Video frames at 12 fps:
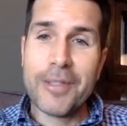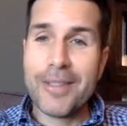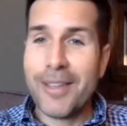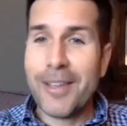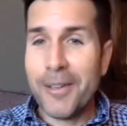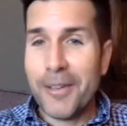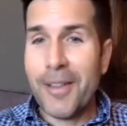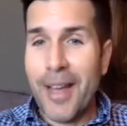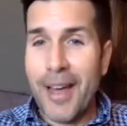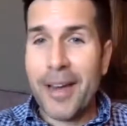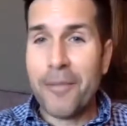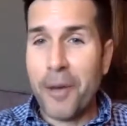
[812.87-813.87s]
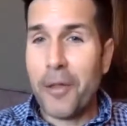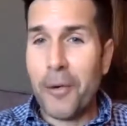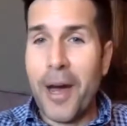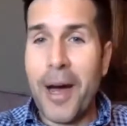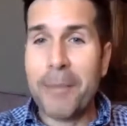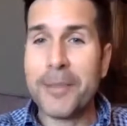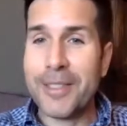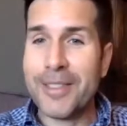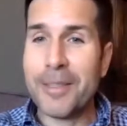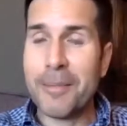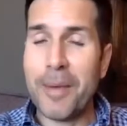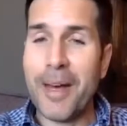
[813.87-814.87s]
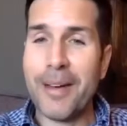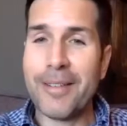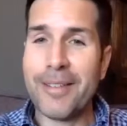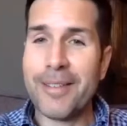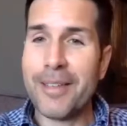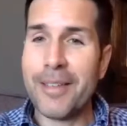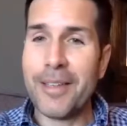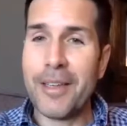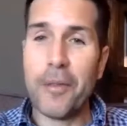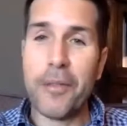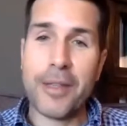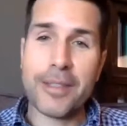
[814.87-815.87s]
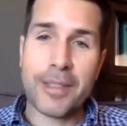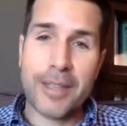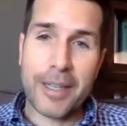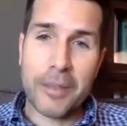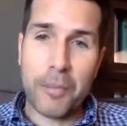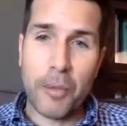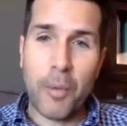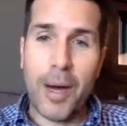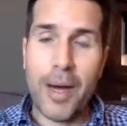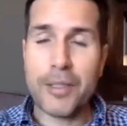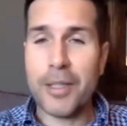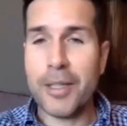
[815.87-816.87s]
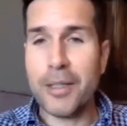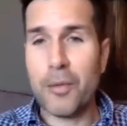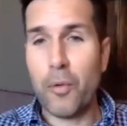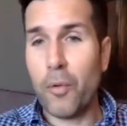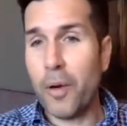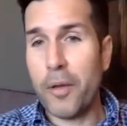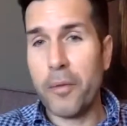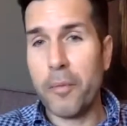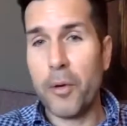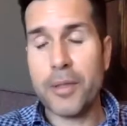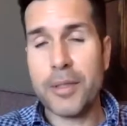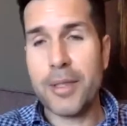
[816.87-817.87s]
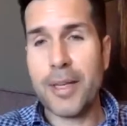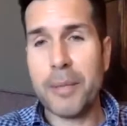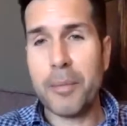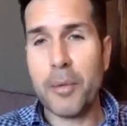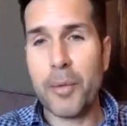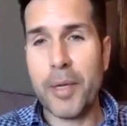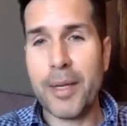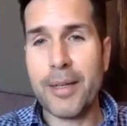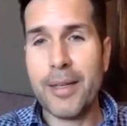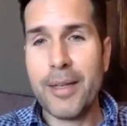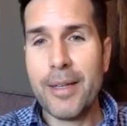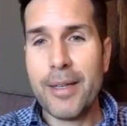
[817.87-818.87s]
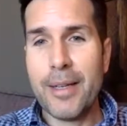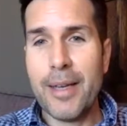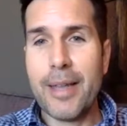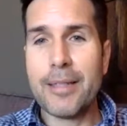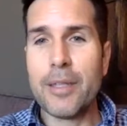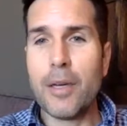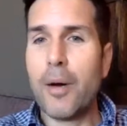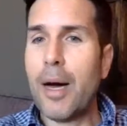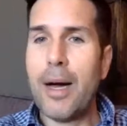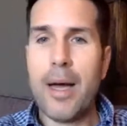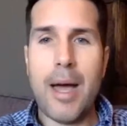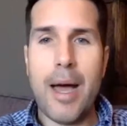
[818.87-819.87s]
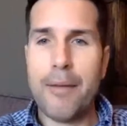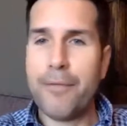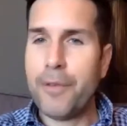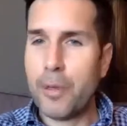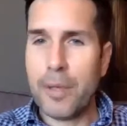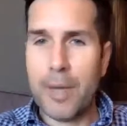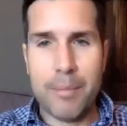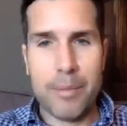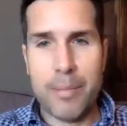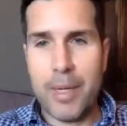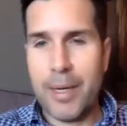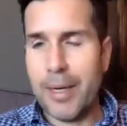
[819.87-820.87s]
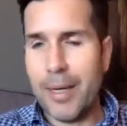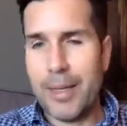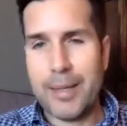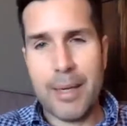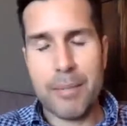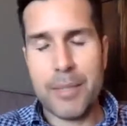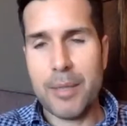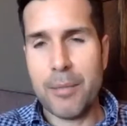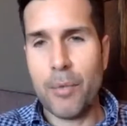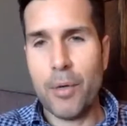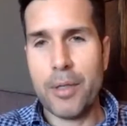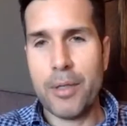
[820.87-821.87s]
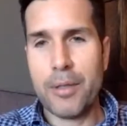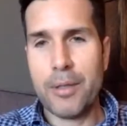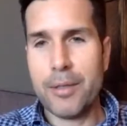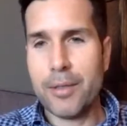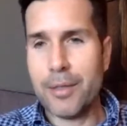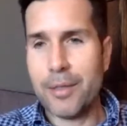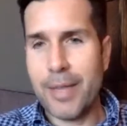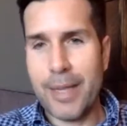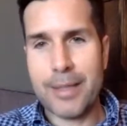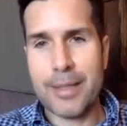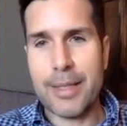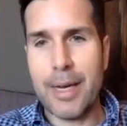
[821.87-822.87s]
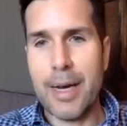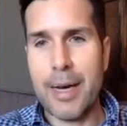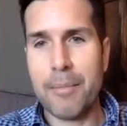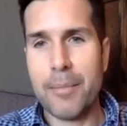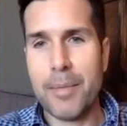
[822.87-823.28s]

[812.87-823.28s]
there are a lot of other options about you know, things that they could be watching or other books that they could be reading. And so I feel complimented anytime someone just takes the time.